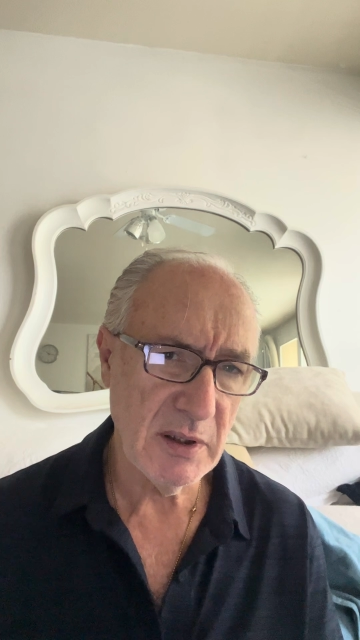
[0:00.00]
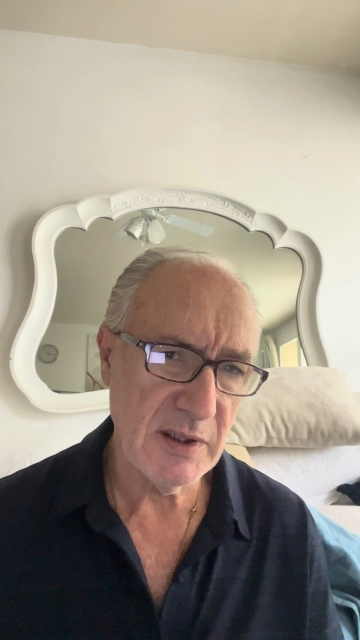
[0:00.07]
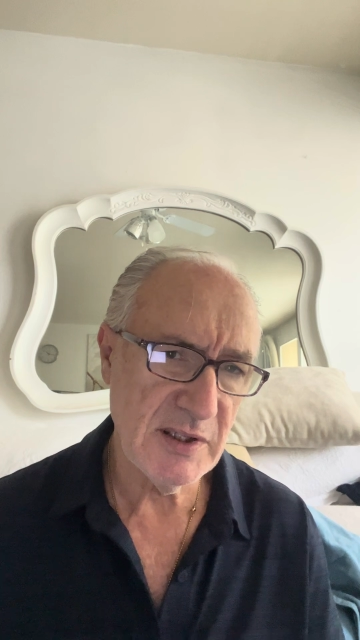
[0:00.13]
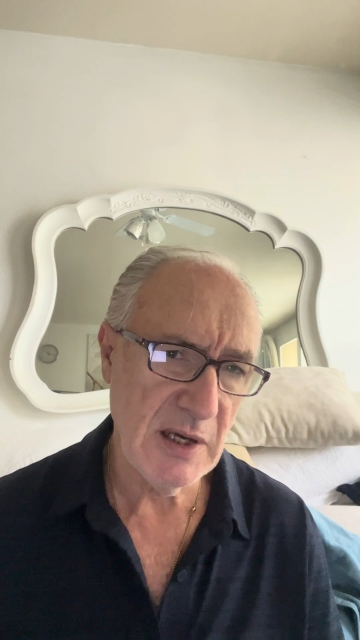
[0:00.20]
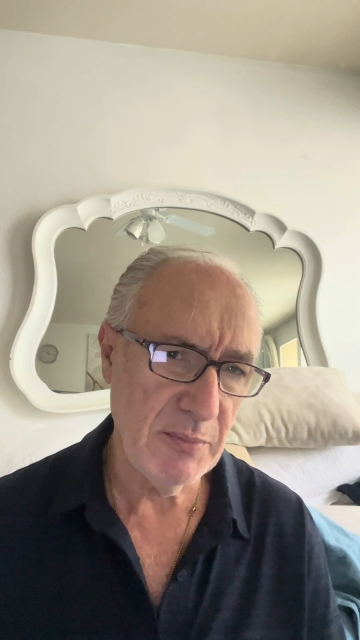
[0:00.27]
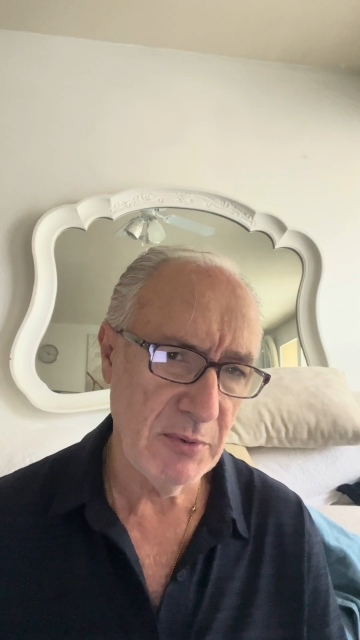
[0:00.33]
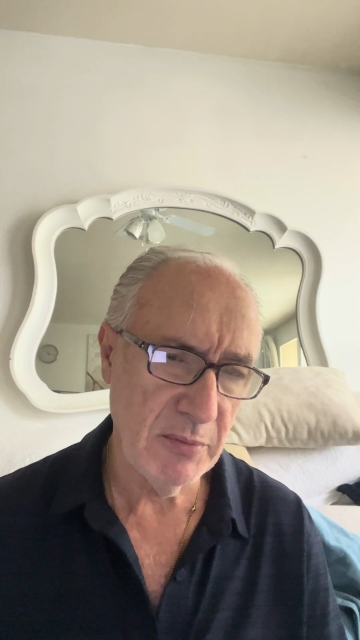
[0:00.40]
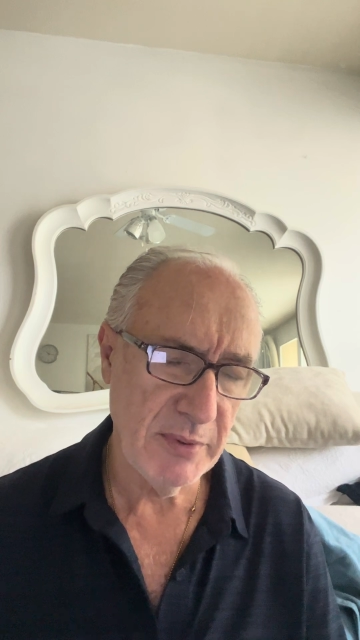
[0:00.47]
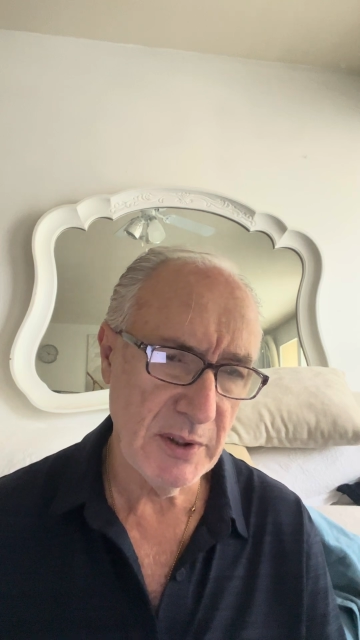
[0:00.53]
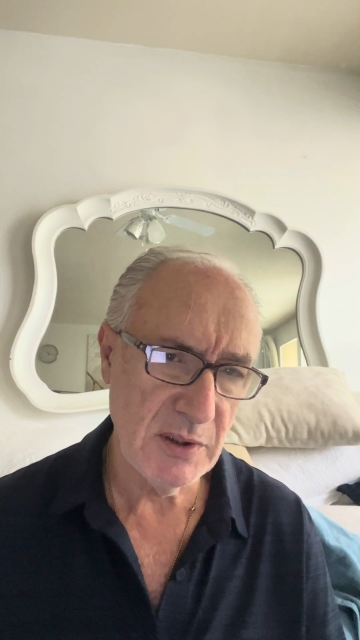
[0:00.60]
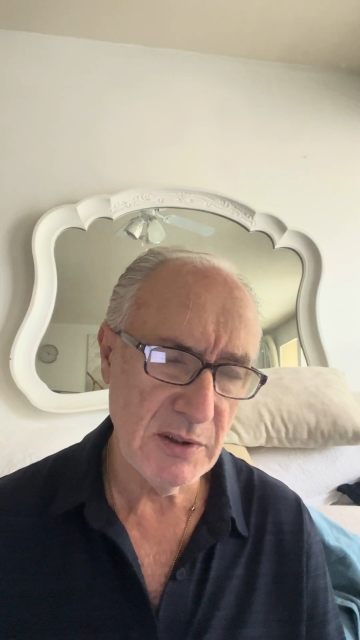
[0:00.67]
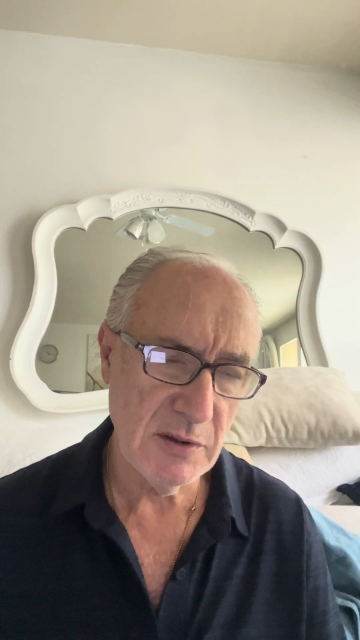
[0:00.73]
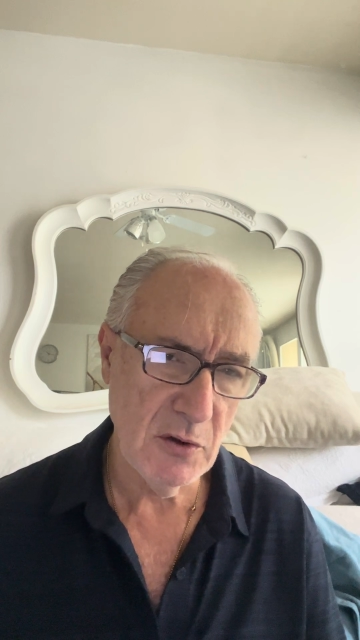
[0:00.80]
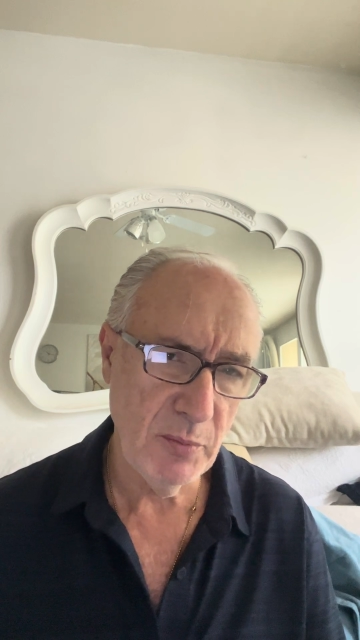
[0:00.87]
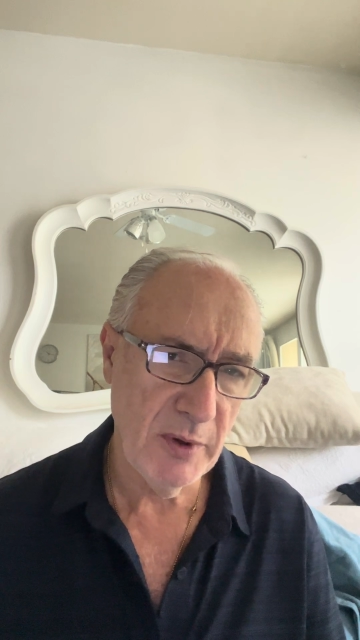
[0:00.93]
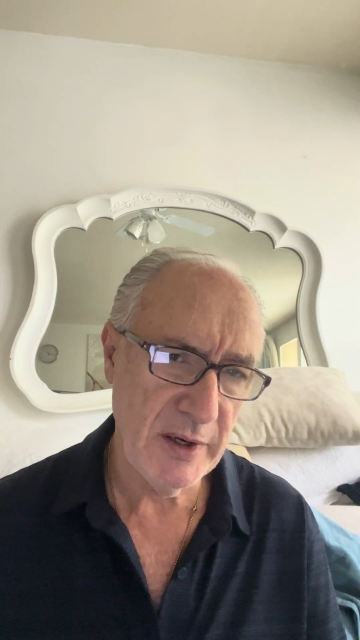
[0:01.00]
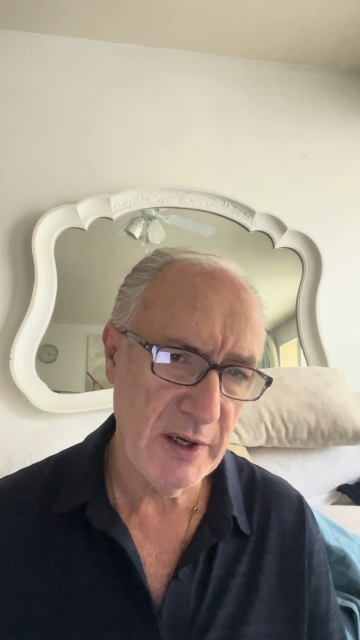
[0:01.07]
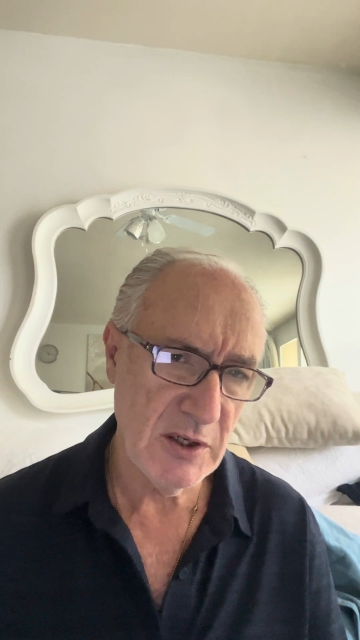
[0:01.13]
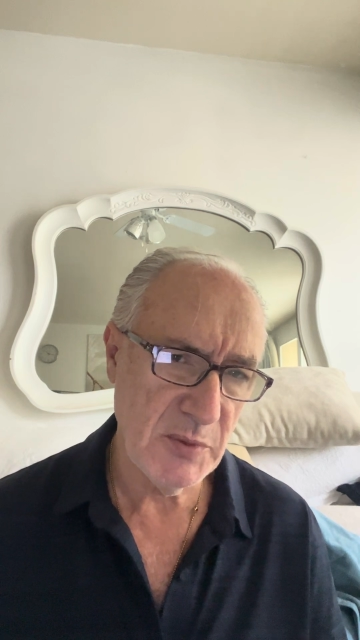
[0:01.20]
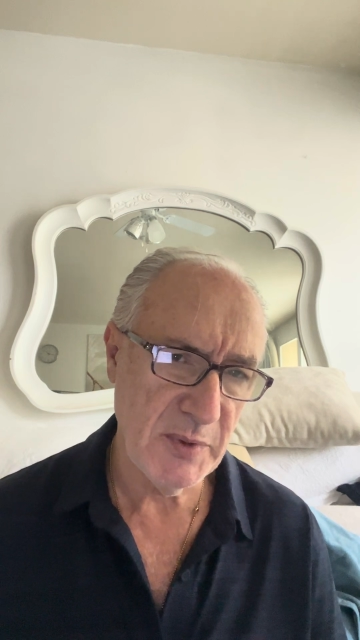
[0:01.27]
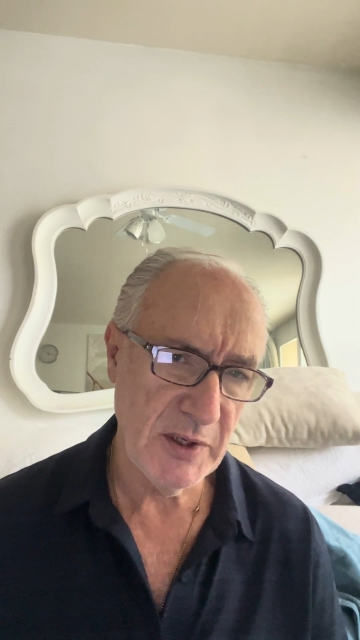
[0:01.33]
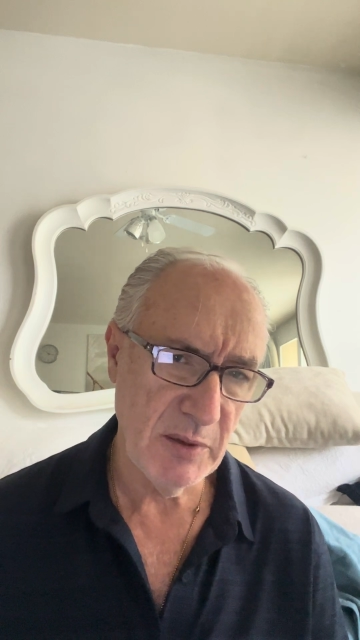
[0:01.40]
example because nobody
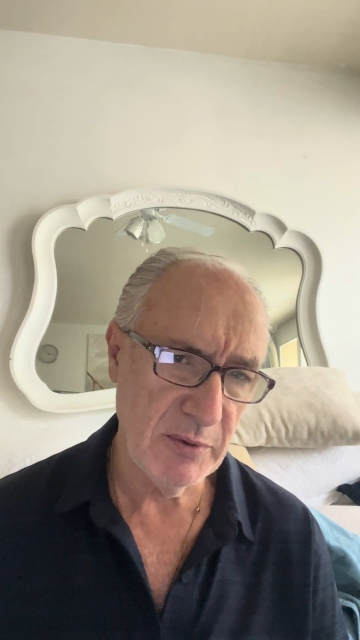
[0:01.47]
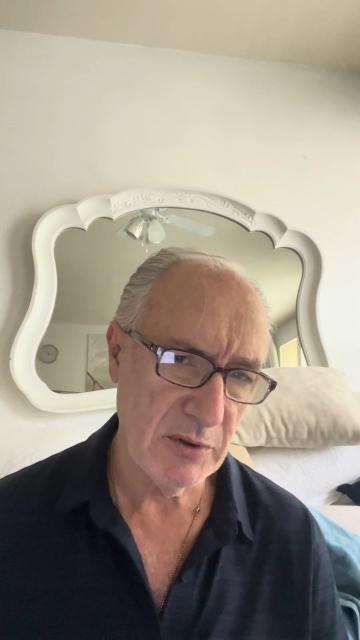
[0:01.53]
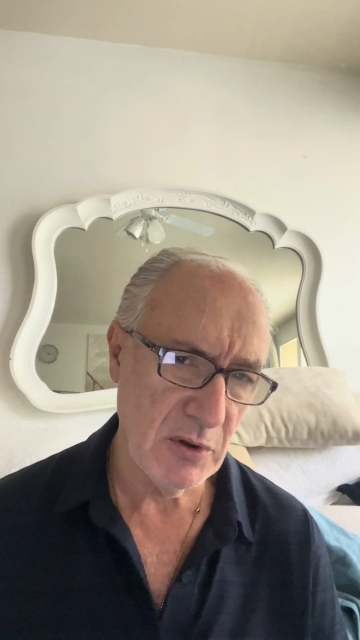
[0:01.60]
has been able